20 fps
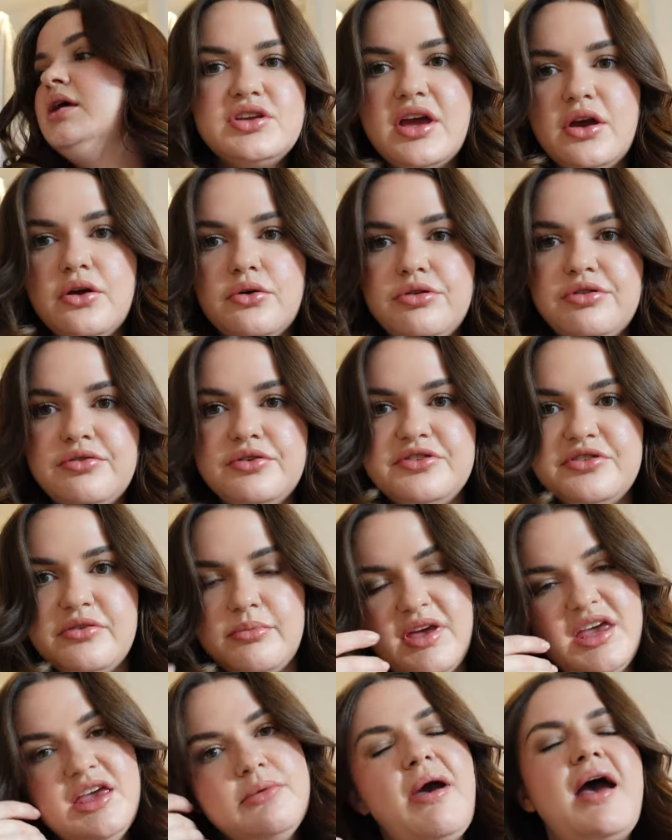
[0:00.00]
go through
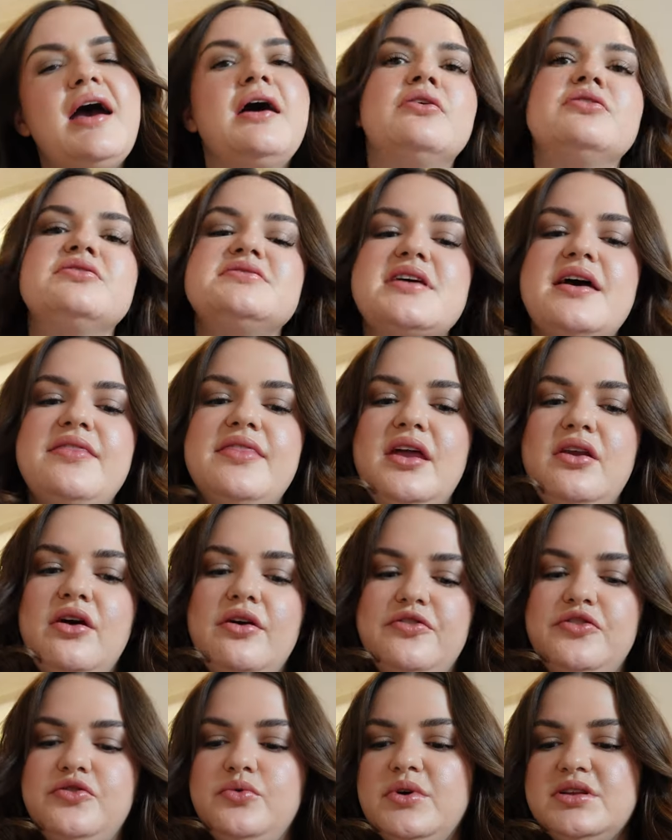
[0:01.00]
some emails, and then
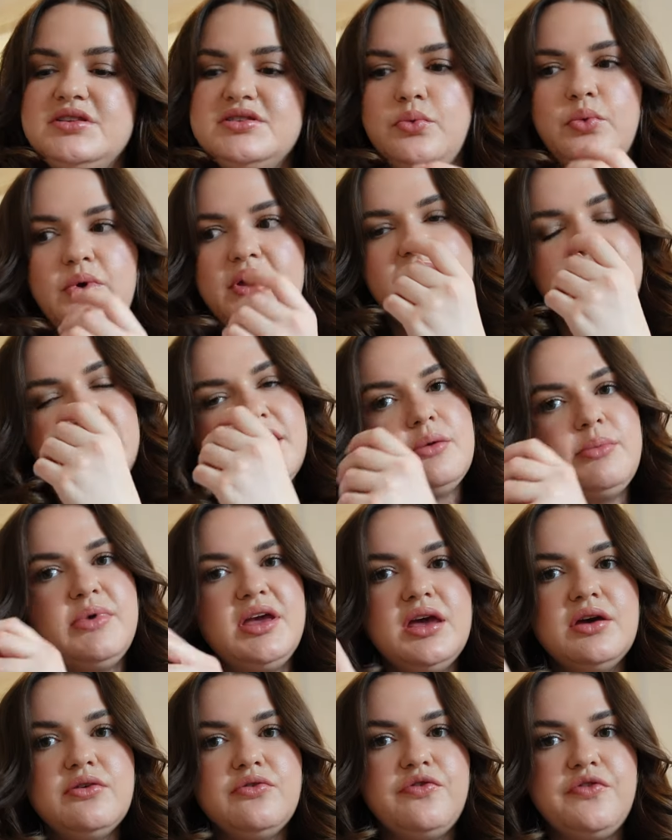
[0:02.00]
afterwards we're gonna
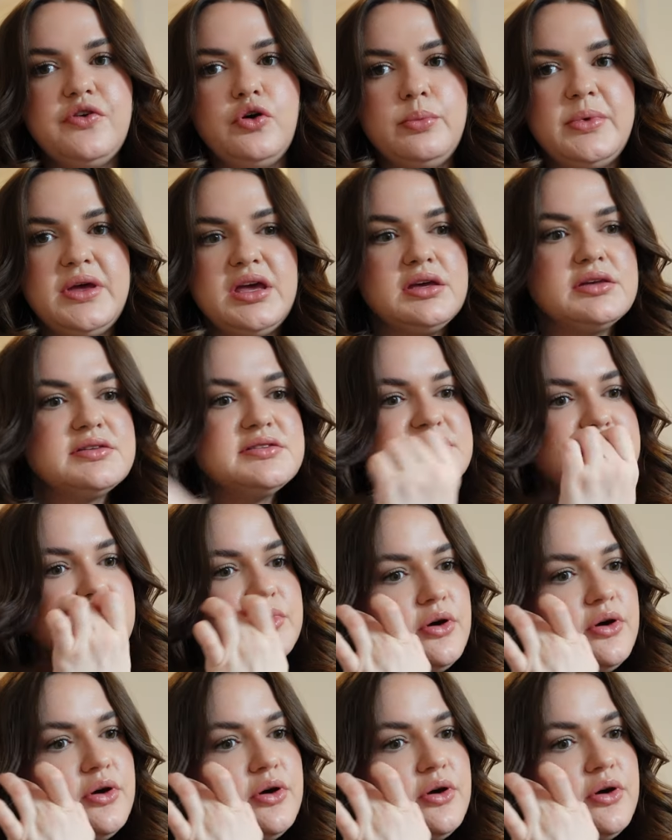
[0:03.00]
be filming some